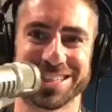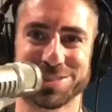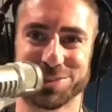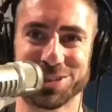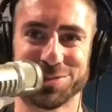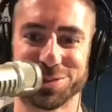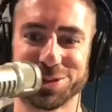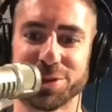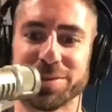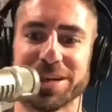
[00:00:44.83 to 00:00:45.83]
less
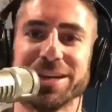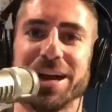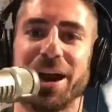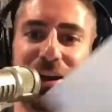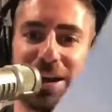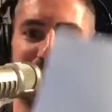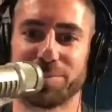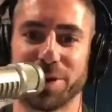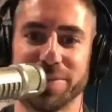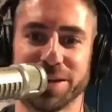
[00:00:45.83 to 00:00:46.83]
believable. You and me. All
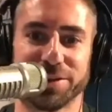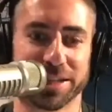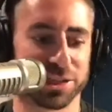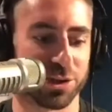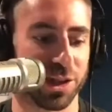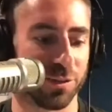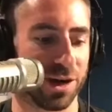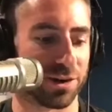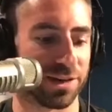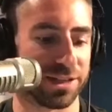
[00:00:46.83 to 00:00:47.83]
right, Bret, man, you got the toilet water right